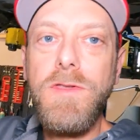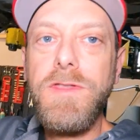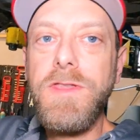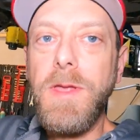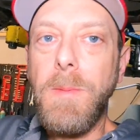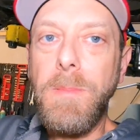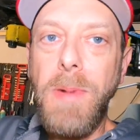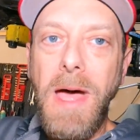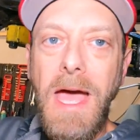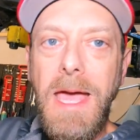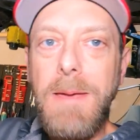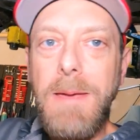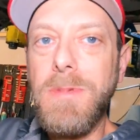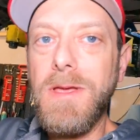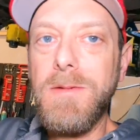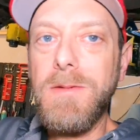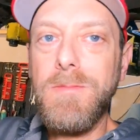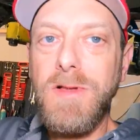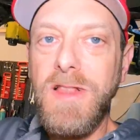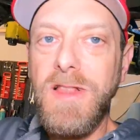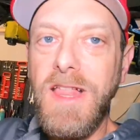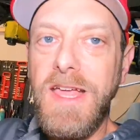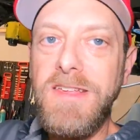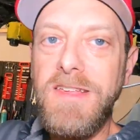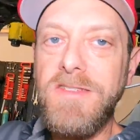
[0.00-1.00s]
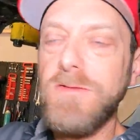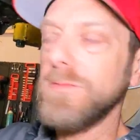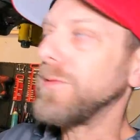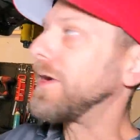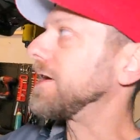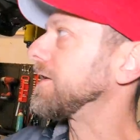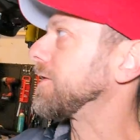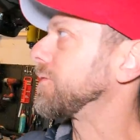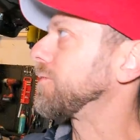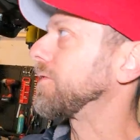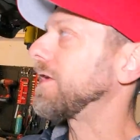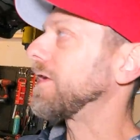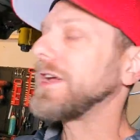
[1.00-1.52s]
the pipe in place while
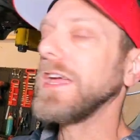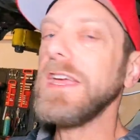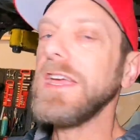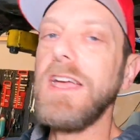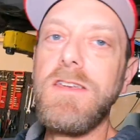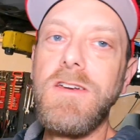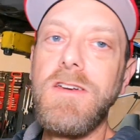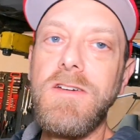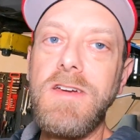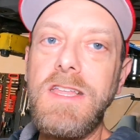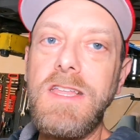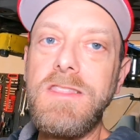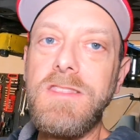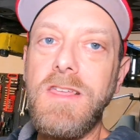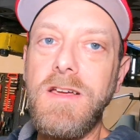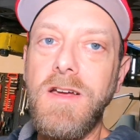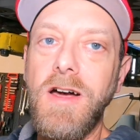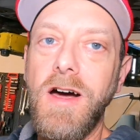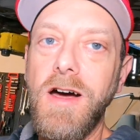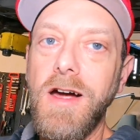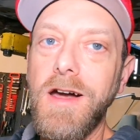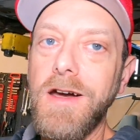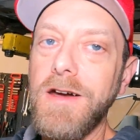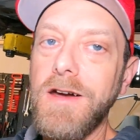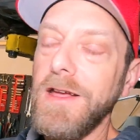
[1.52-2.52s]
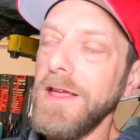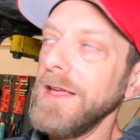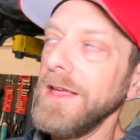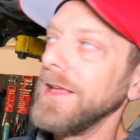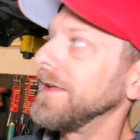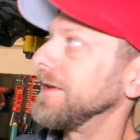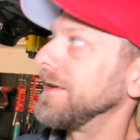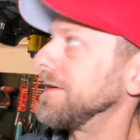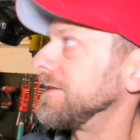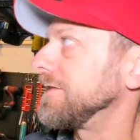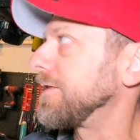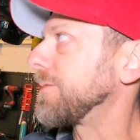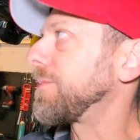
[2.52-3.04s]
you're working underneath the car.
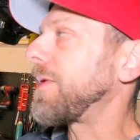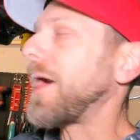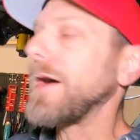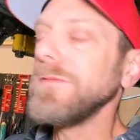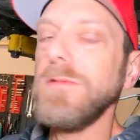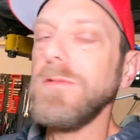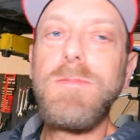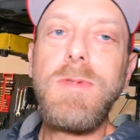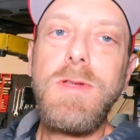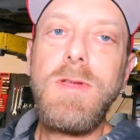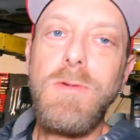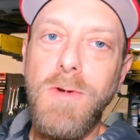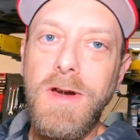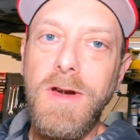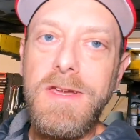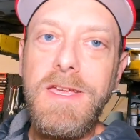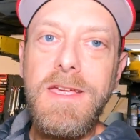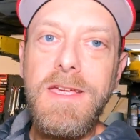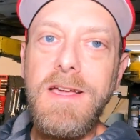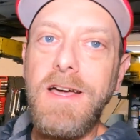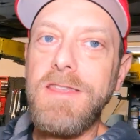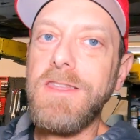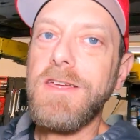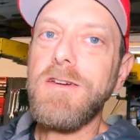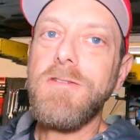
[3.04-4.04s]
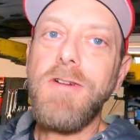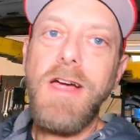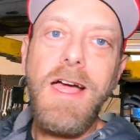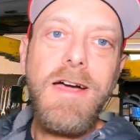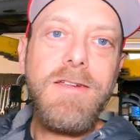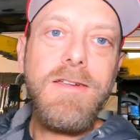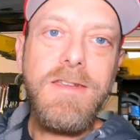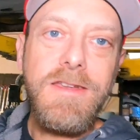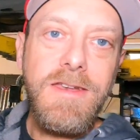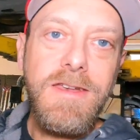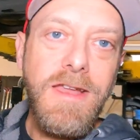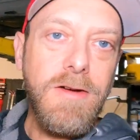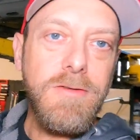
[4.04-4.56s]
You're probably working on the
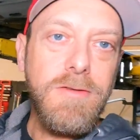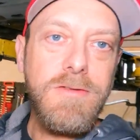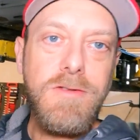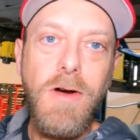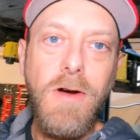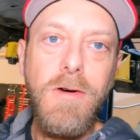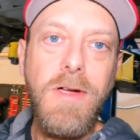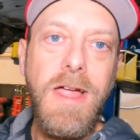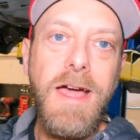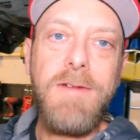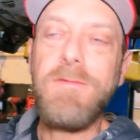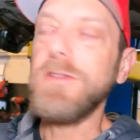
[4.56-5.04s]
ground and don't have a